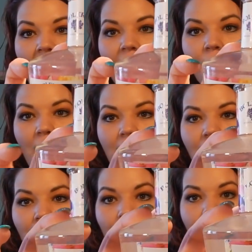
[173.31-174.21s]
have one
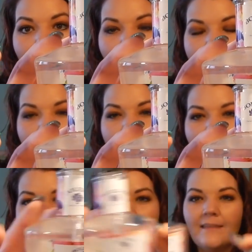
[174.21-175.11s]
from, I think
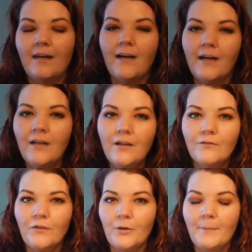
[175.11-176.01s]
I got the
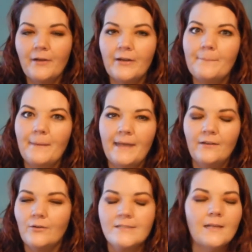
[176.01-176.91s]
Burberry
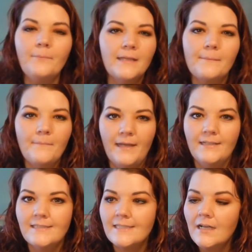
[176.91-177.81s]
Mint or something
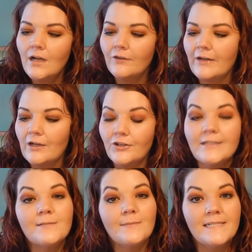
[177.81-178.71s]
mint around
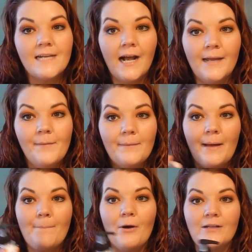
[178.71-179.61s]
Christmas time and
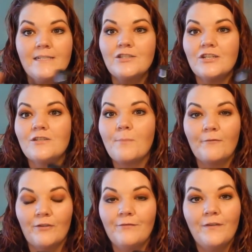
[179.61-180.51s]
my boss has just
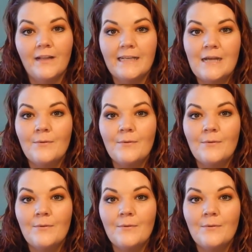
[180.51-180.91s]
been refilling